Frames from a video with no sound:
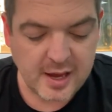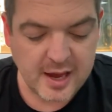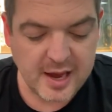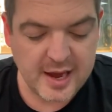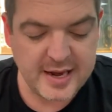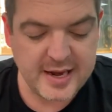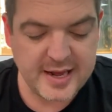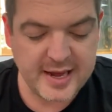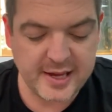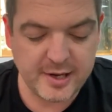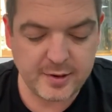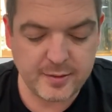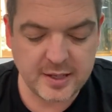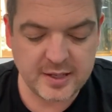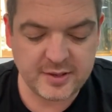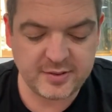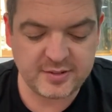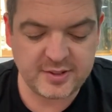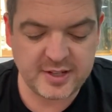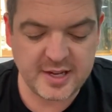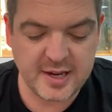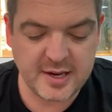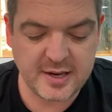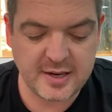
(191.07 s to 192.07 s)
And now you
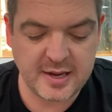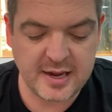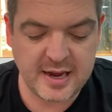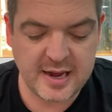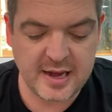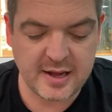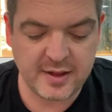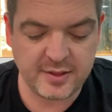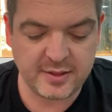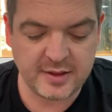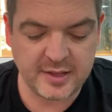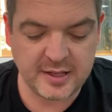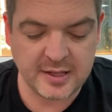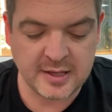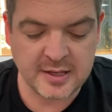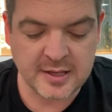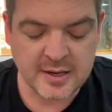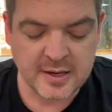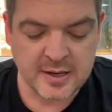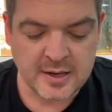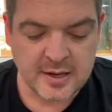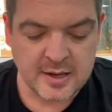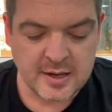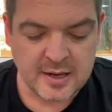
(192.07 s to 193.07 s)
understand how the
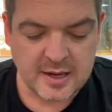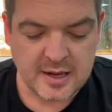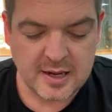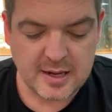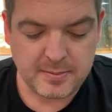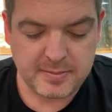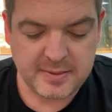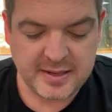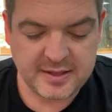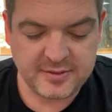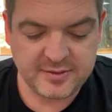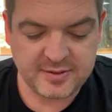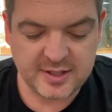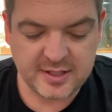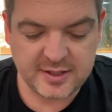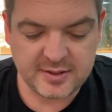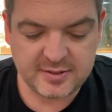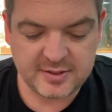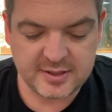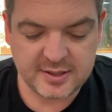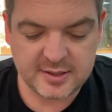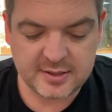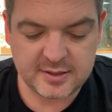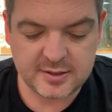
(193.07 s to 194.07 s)

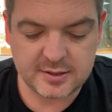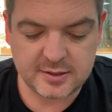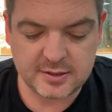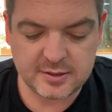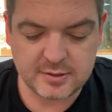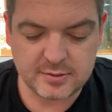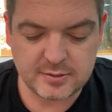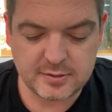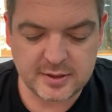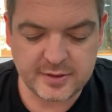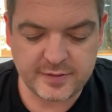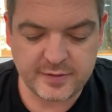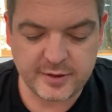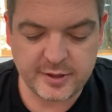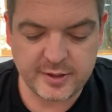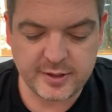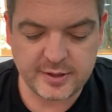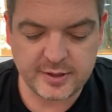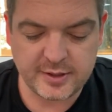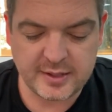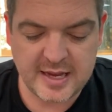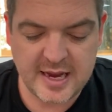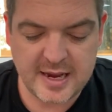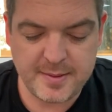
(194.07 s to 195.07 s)
Plazlizic, whatever
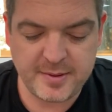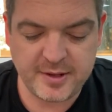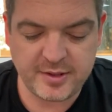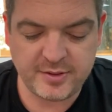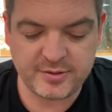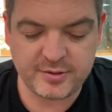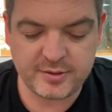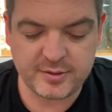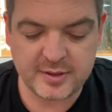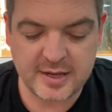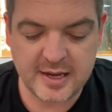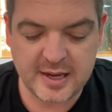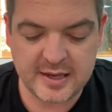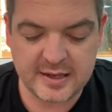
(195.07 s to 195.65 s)
her name is,